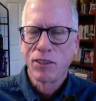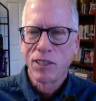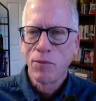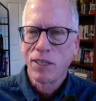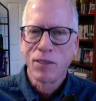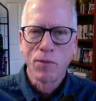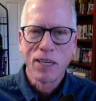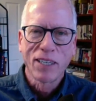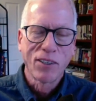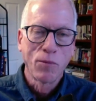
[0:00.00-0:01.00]
just keeping in the
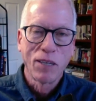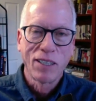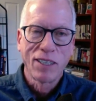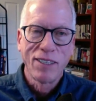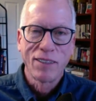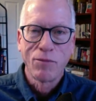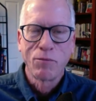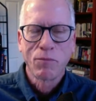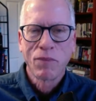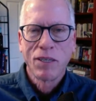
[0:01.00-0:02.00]
back of your mind,
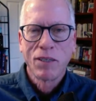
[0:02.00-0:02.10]
um,